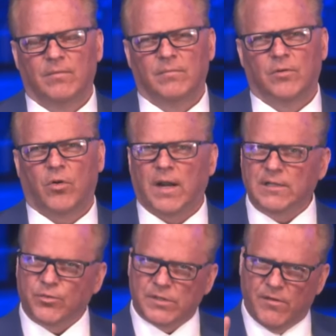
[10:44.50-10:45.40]

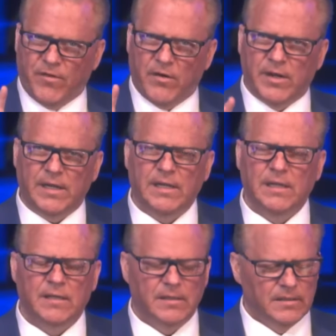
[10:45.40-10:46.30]
Christ was the very
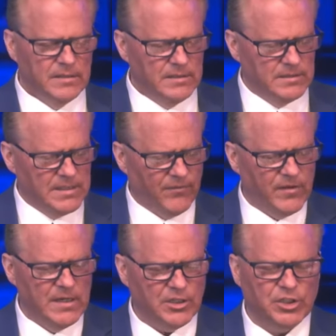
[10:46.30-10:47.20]

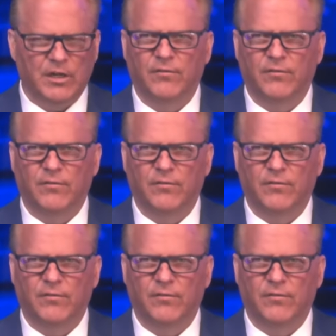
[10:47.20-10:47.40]
definition of